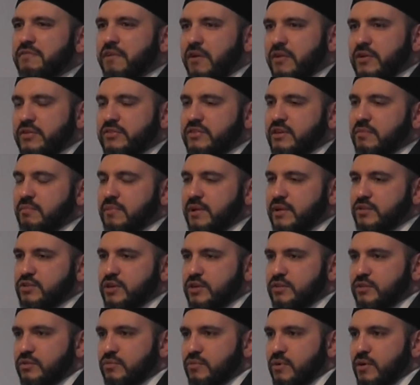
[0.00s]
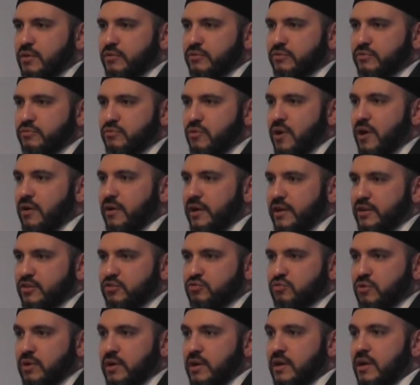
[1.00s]
very similar gender roles throughout
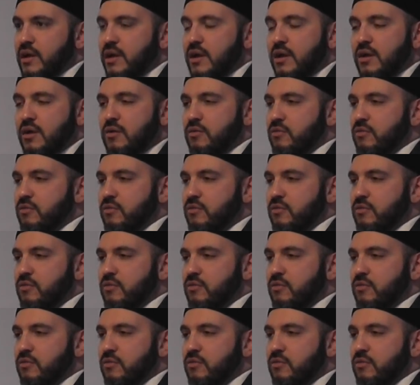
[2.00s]
history,